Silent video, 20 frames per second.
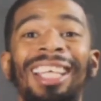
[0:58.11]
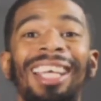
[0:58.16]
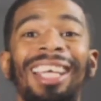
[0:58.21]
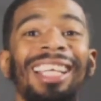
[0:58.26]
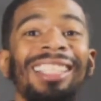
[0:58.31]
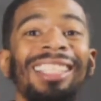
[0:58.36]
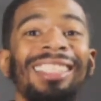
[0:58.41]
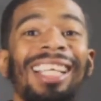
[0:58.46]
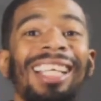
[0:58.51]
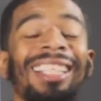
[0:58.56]

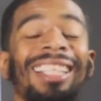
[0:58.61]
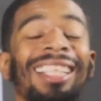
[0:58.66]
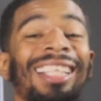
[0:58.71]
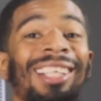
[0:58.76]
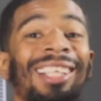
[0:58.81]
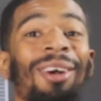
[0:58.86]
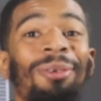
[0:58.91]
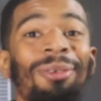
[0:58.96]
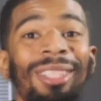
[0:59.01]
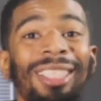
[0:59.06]
is like the
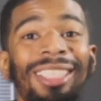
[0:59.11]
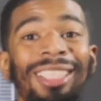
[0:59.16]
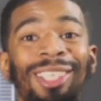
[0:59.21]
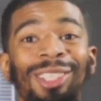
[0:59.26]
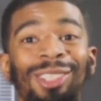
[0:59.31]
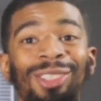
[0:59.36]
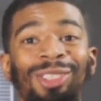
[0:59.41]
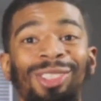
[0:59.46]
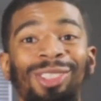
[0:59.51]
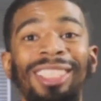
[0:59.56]
only
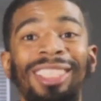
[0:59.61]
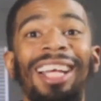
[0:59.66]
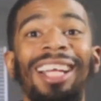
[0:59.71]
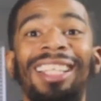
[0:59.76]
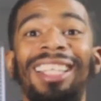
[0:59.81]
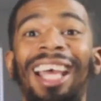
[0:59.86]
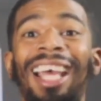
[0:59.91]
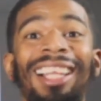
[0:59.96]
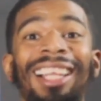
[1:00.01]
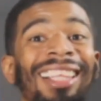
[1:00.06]
country
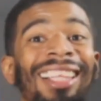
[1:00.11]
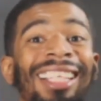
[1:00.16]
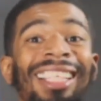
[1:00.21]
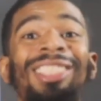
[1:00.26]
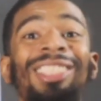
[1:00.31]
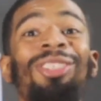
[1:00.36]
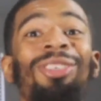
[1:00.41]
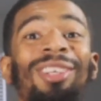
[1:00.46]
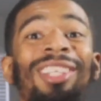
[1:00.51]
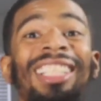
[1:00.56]
that
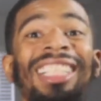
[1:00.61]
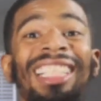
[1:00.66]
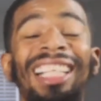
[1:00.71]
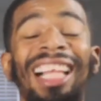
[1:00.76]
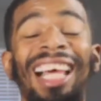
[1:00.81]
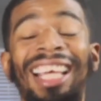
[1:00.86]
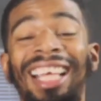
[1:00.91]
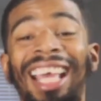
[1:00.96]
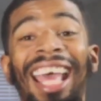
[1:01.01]
literally like